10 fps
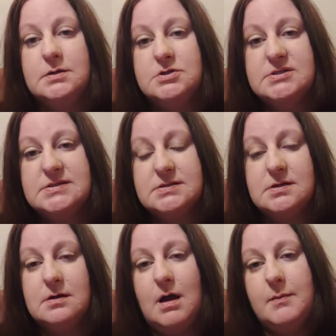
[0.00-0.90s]
just
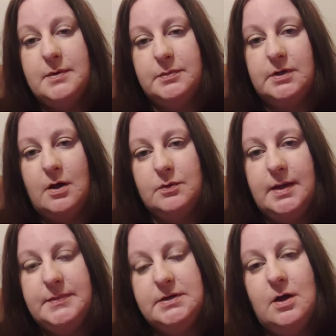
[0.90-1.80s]
comment below.
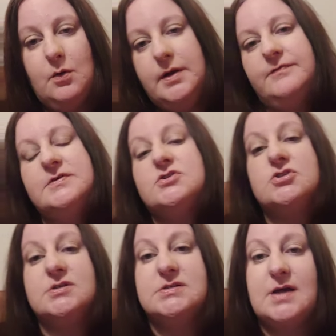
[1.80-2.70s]
Let me know if it's
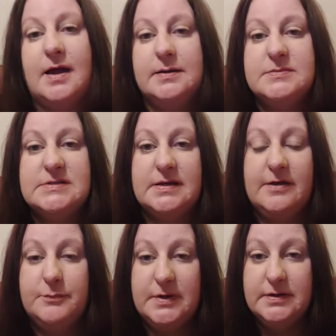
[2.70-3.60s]
just items that
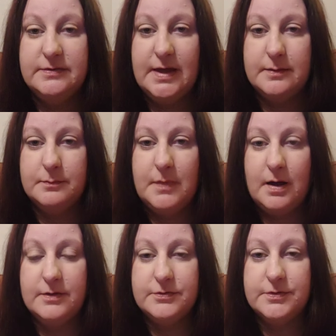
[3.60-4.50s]
have been in that
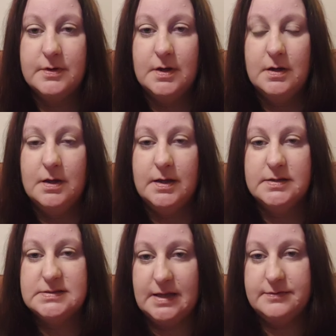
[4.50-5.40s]
month.
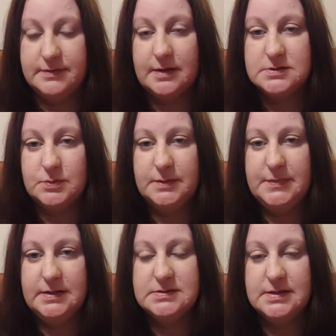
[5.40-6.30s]
That's what it
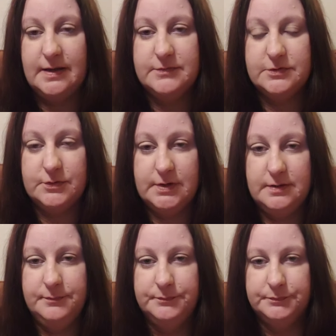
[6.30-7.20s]
means, and they have the
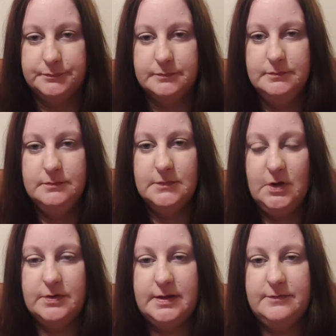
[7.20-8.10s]
3, you
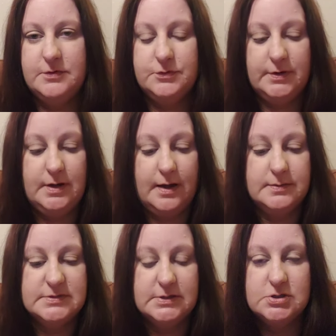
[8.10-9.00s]
know, they give you 3
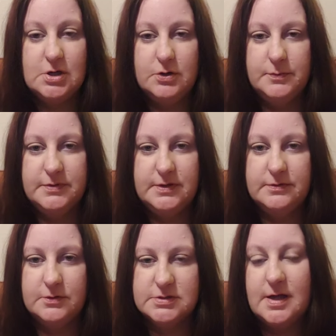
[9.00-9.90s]
items they show you, but
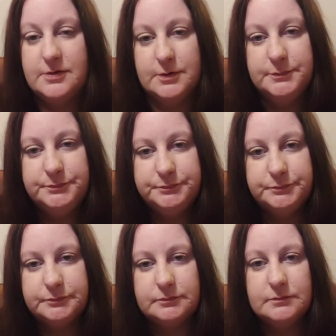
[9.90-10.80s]
then there's other
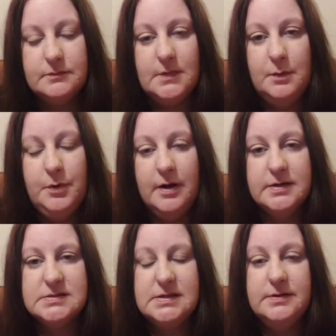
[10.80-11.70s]

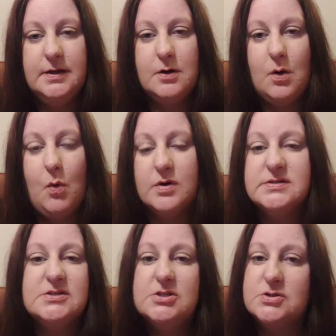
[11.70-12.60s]
products in there, or
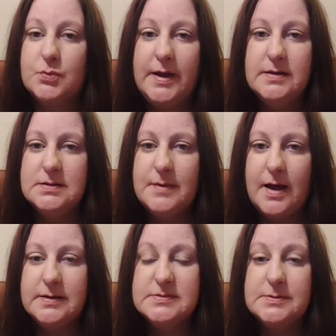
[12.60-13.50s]
is it just random
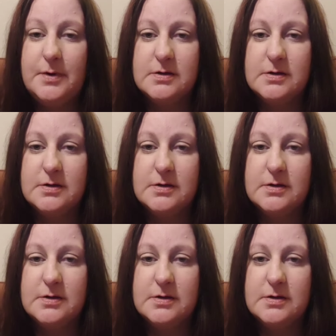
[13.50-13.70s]
items that